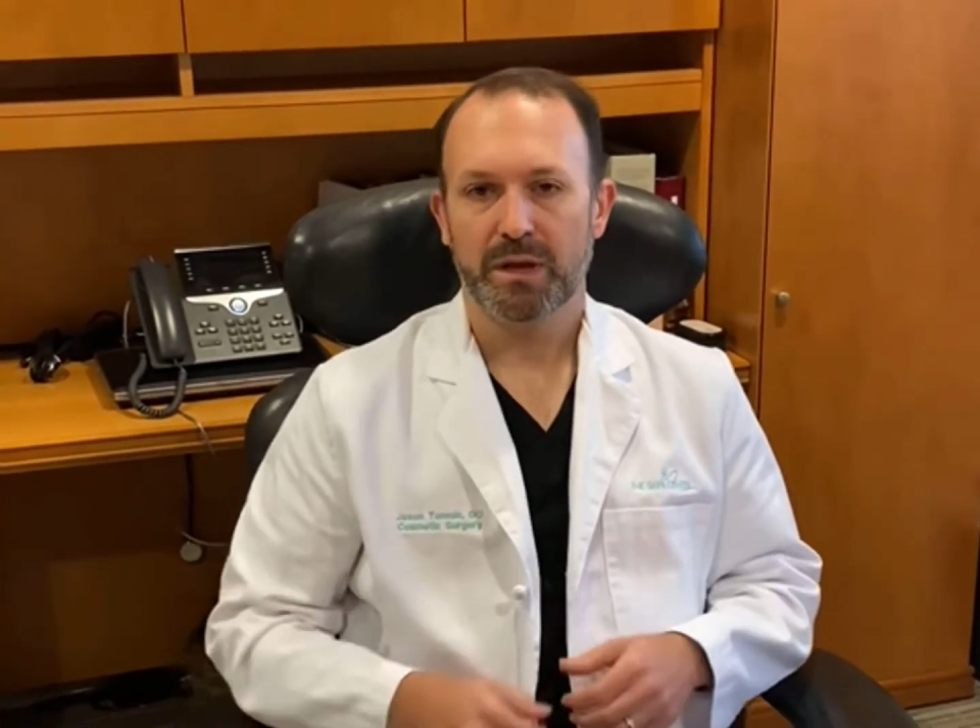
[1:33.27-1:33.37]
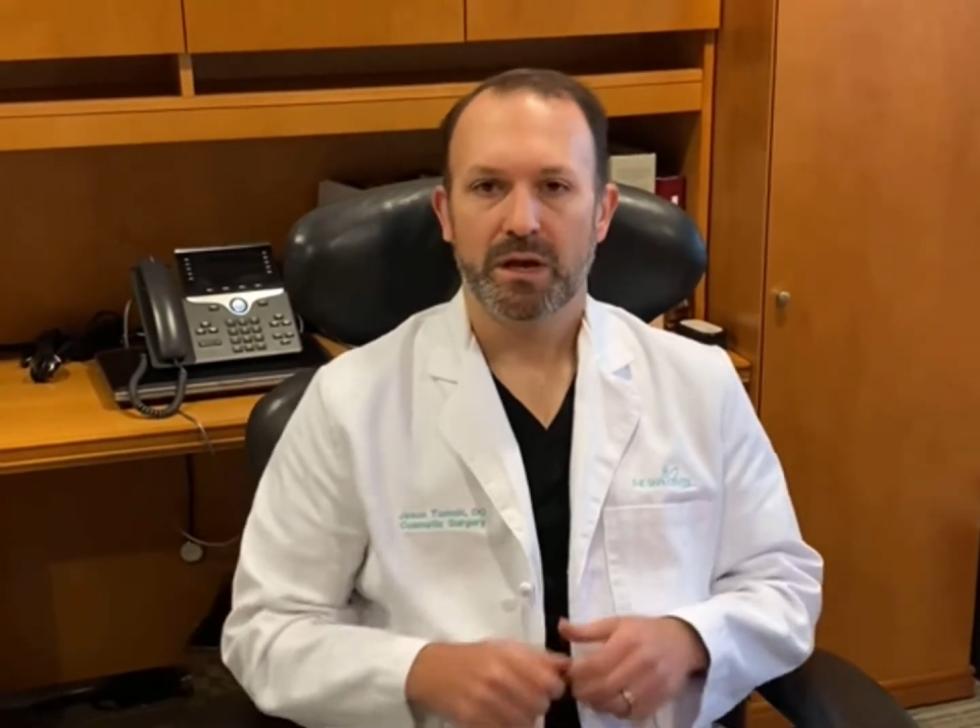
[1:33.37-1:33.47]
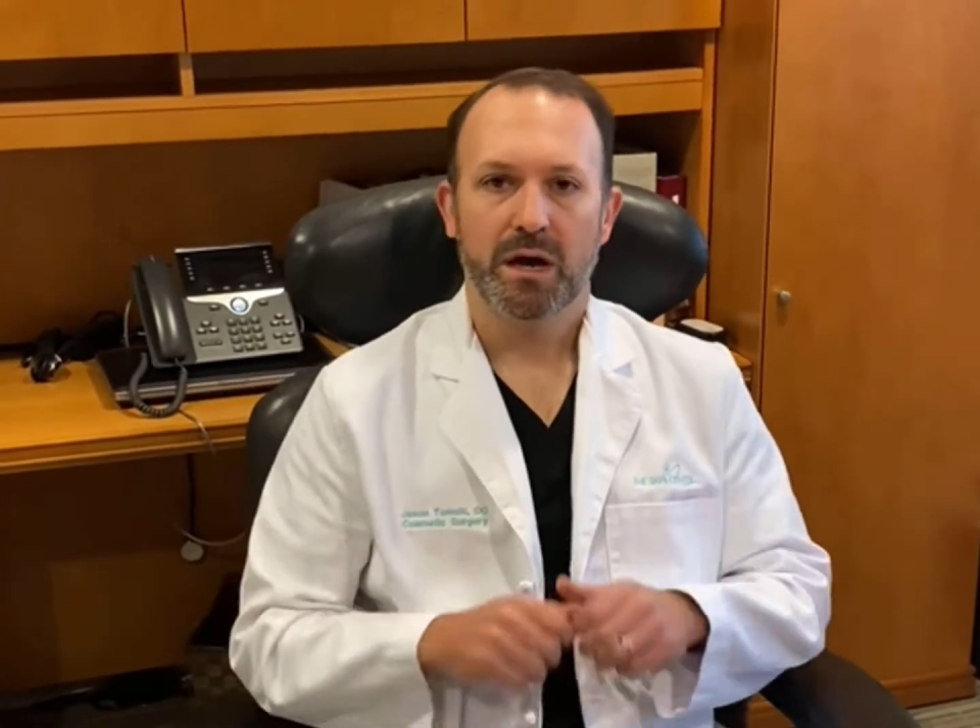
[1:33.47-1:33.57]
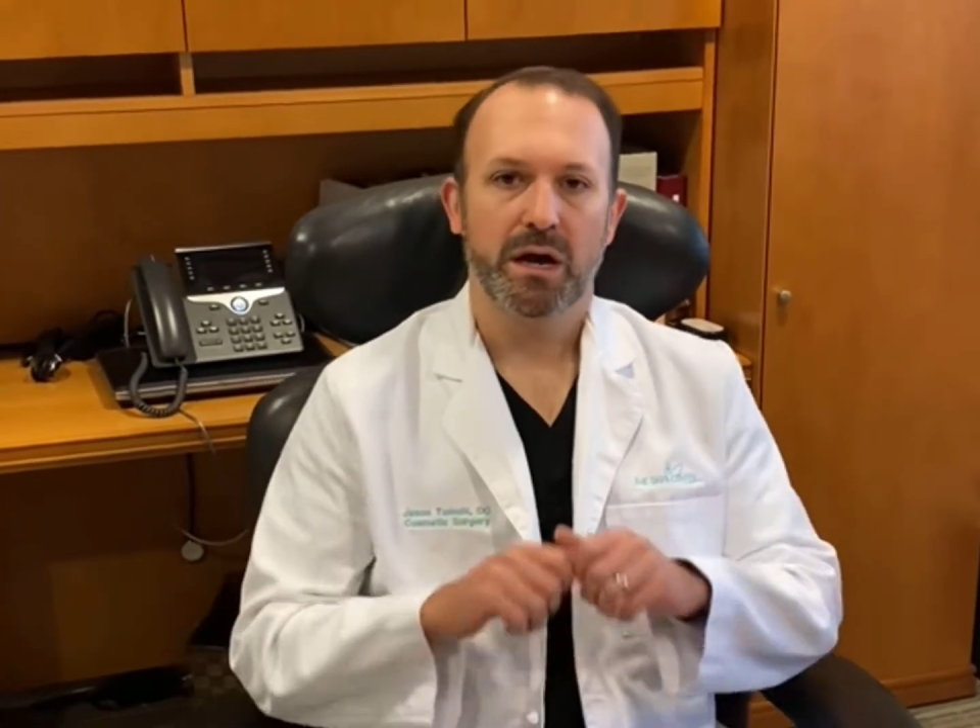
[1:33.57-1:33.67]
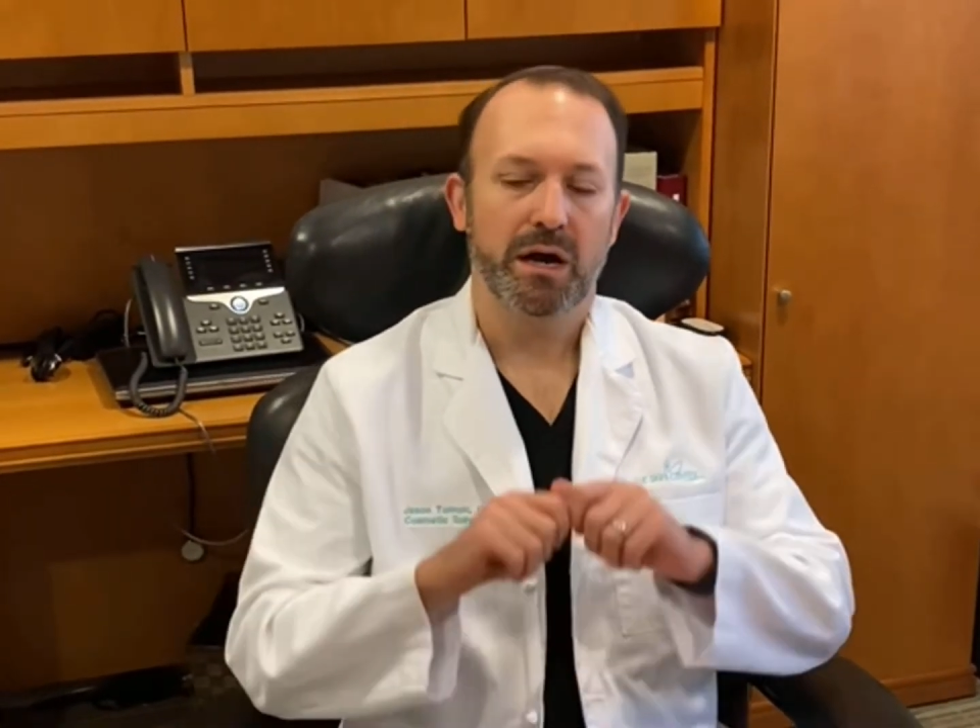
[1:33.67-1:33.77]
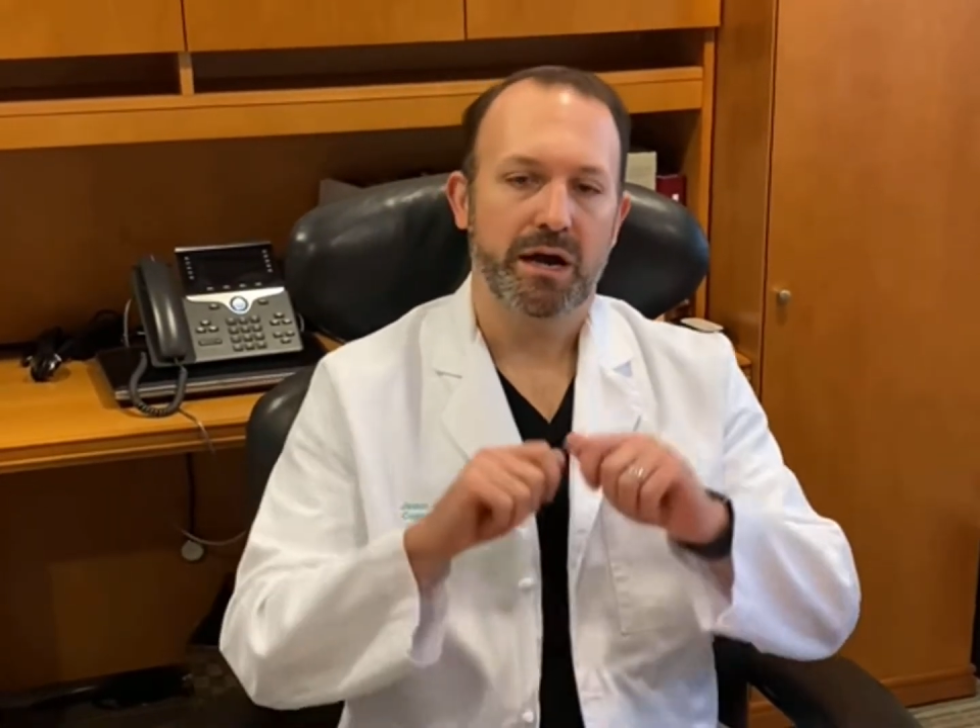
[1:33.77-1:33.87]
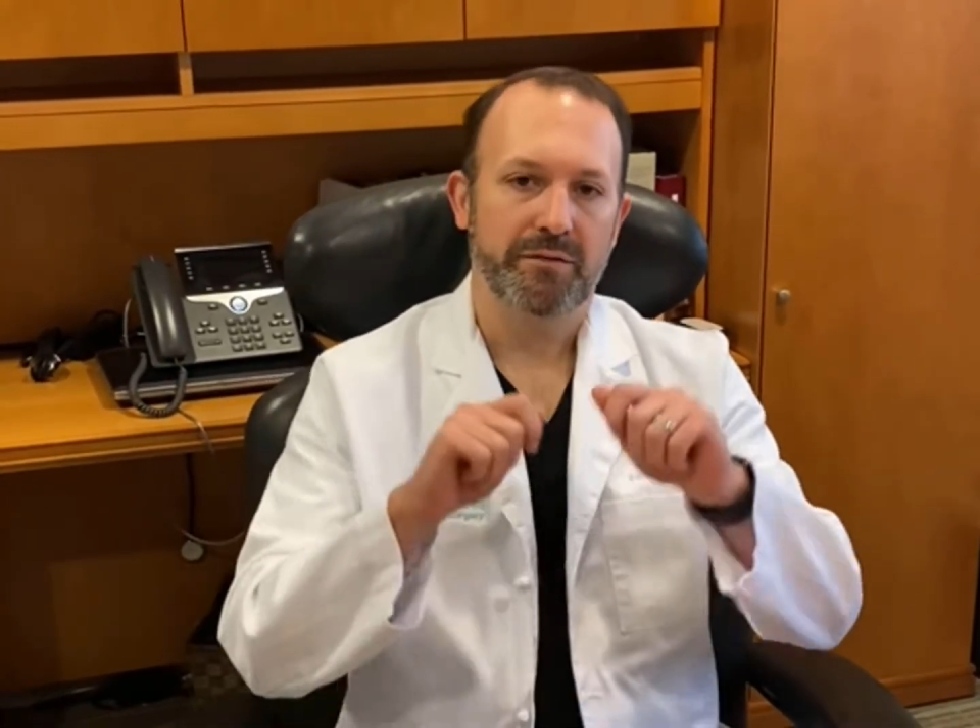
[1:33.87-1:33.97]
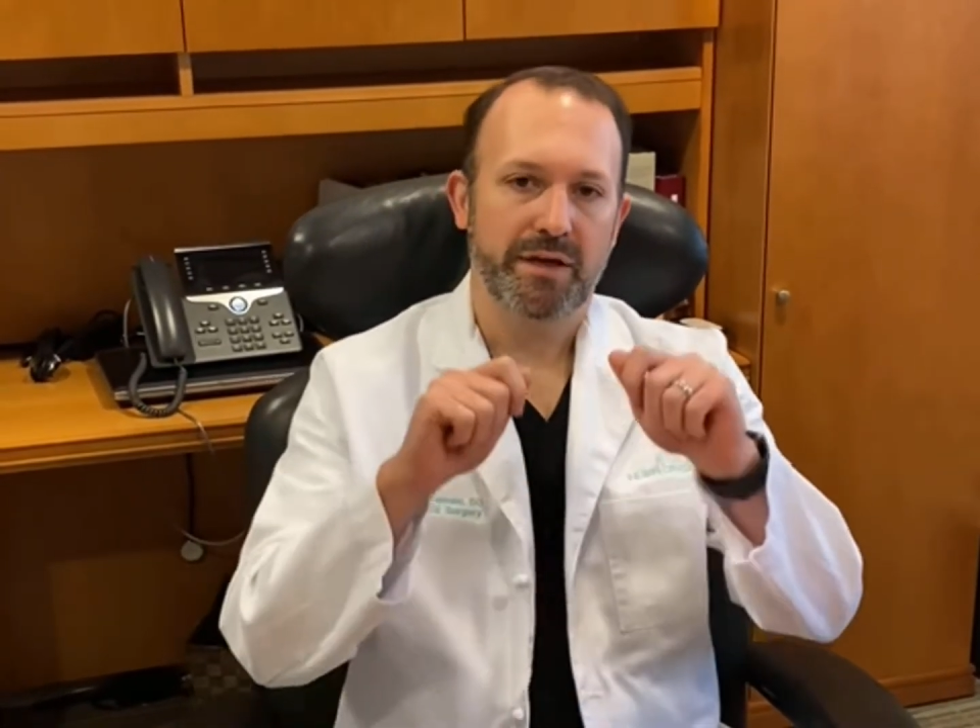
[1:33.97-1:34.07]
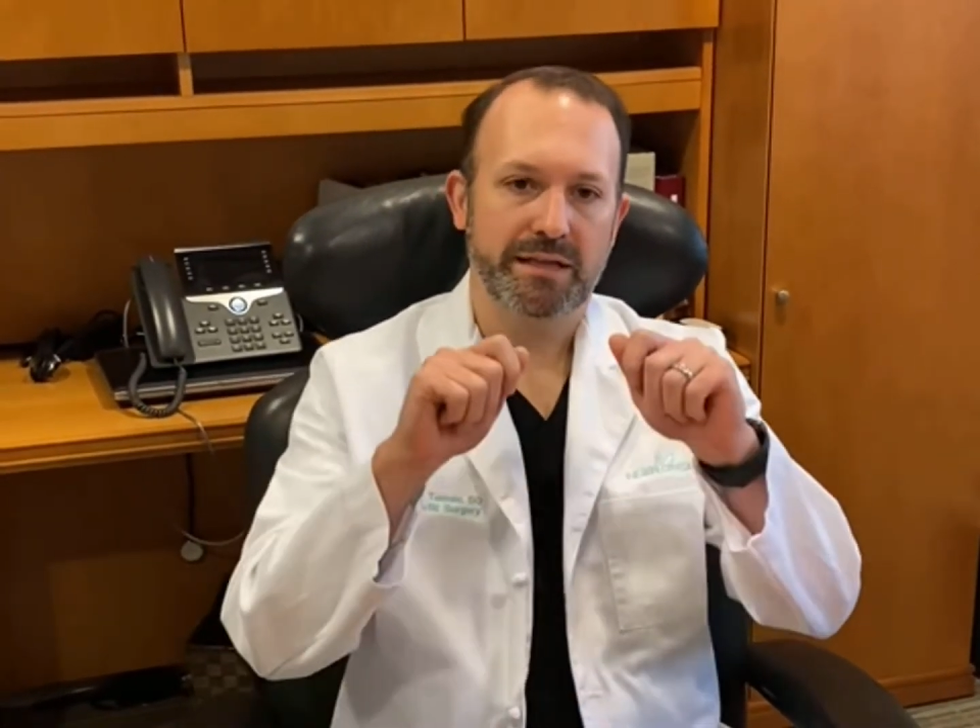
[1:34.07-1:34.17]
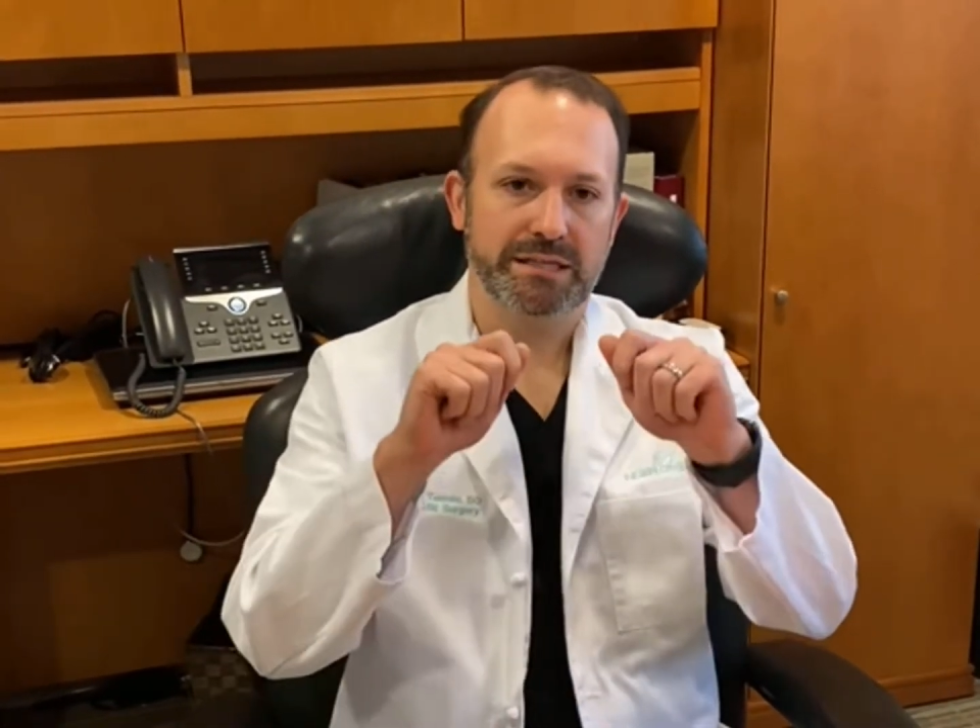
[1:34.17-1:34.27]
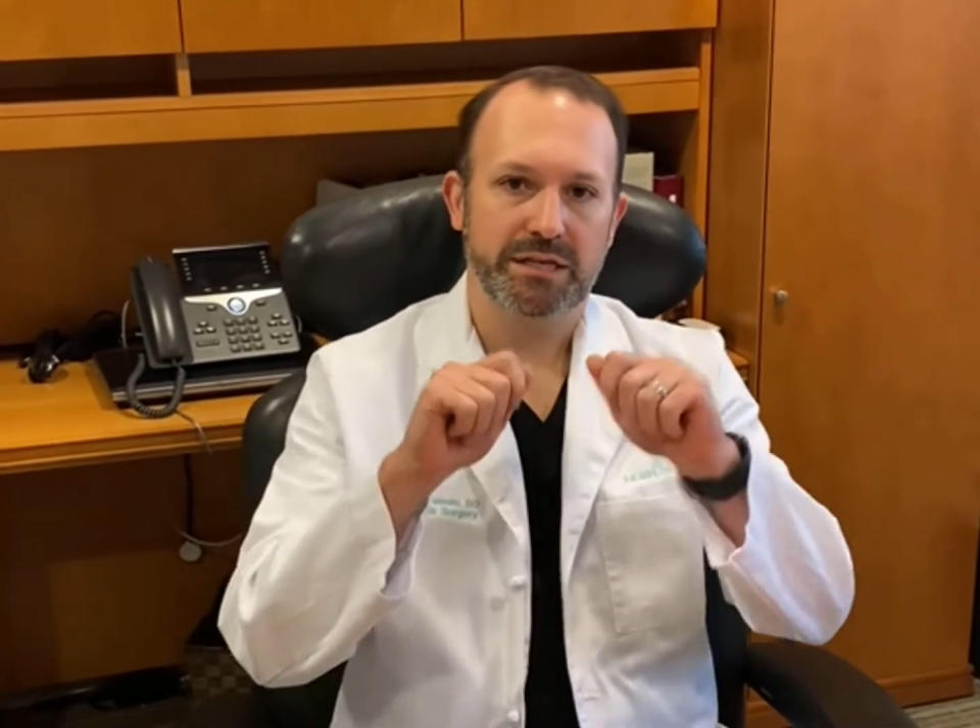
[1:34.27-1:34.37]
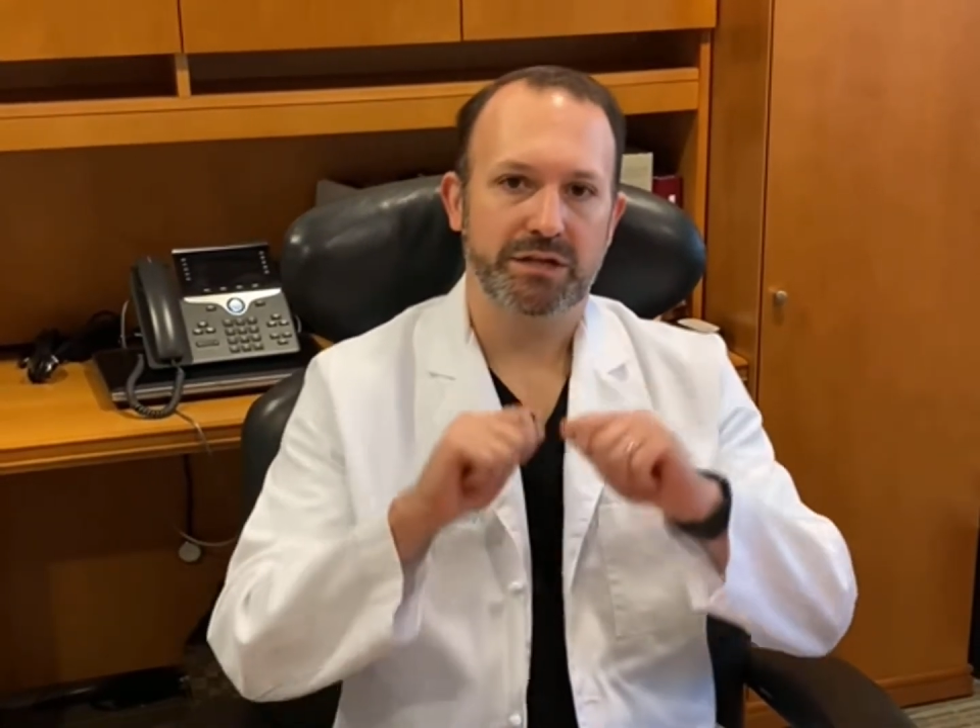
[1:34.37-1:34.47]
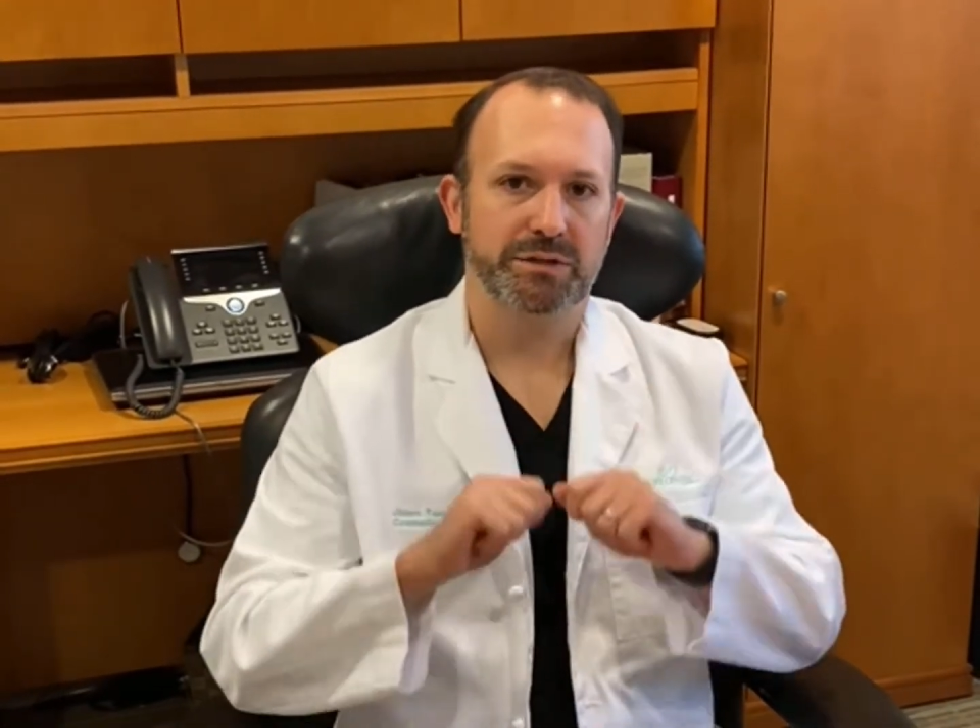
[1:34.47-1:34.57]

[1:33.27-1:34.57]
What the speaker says: and that skin